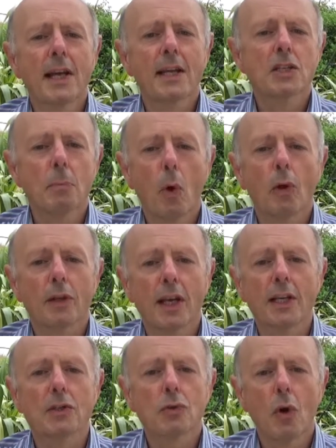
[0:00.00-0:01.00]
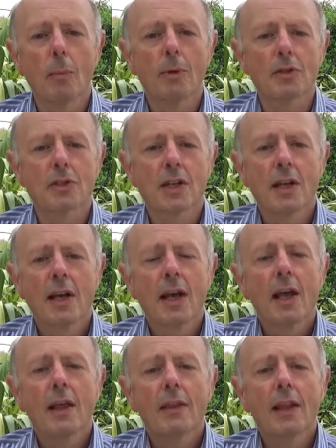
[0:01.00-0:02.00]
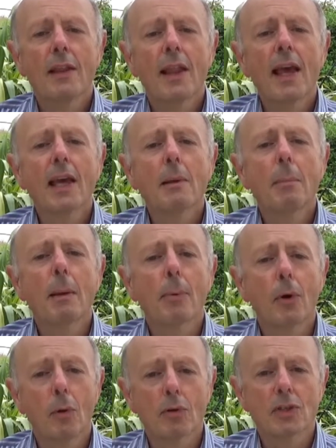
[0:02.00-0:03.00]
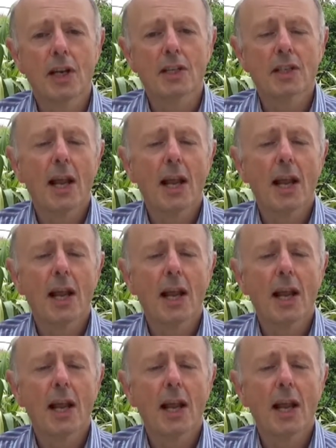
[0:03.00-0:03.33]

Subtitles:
and small t traumas, then they can be processed.